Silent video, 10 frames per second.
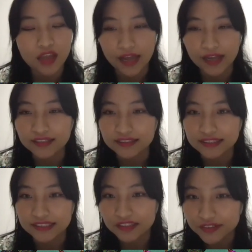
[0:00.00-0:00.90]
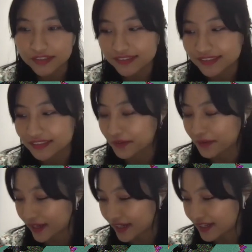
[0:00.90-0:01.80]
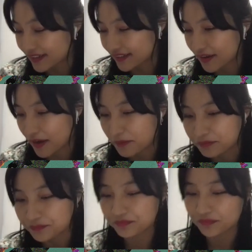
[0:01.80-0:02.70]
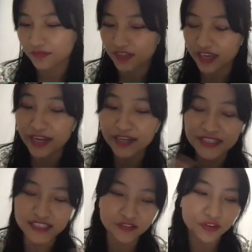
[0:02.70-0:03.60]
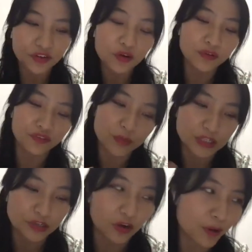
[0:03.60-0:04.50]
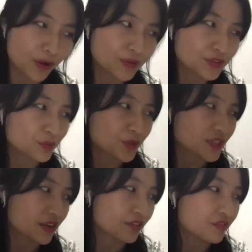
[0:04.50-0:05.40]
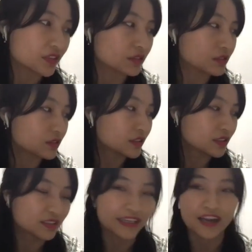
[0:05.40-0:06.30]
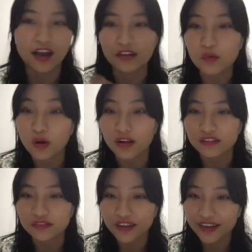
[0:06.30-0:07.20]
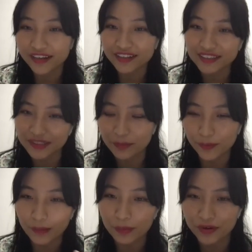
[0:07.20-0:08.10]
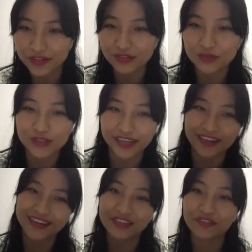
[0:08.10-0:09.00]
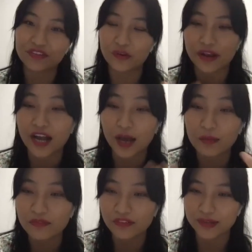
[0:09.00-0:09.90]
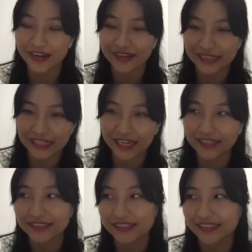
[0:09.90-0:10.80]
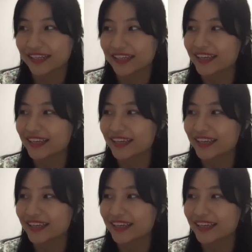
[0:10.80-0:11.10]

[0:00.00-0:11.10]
islands is different. So I can, and it's a difficult one for me to talk about also because I feel like unqualified as a person who, like, even though I come from technically an island, like